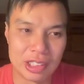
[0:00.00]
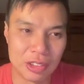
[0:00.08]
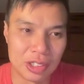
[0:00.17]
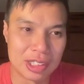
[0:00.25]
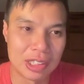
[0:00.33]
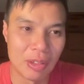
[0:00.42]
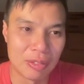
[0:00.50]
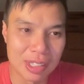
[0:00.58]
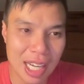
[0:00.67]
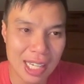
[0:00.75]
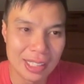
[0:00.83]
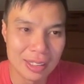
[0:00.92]
So you can start with
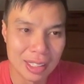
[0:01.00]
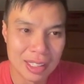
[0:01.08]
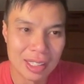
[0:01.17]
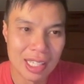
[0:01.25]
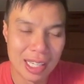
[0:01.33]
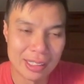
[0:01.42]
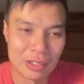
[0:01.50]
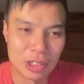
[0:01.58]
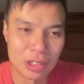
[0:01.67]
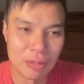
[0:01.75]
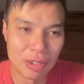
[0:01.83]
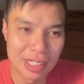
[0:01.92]
9, and then you
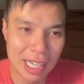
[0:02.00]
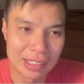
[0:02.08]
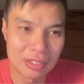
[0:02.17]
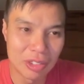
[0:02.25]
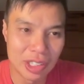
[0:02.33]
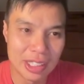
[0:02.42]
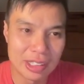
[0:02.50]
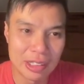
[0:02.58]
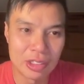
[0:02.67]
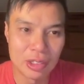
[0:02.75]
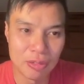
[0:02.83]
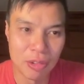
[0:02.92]
do it for 9 3, then
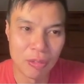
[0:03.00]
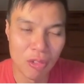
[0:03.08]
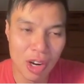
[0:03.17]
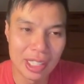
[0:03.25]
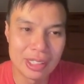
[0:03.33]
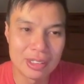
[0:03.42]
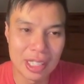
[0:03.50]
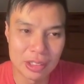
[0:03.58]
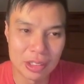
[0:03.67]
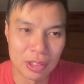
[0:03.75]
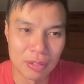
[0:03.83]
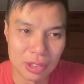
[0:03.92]
you do it for 1, then
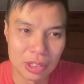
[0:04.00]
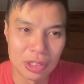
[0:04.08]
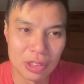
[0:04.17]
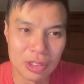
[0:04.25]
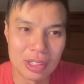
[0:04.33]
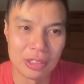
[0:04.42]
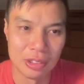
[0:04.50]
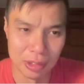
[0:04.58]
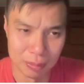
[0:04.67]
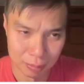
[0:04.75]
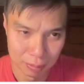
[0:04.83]
you do it for 2, then you do,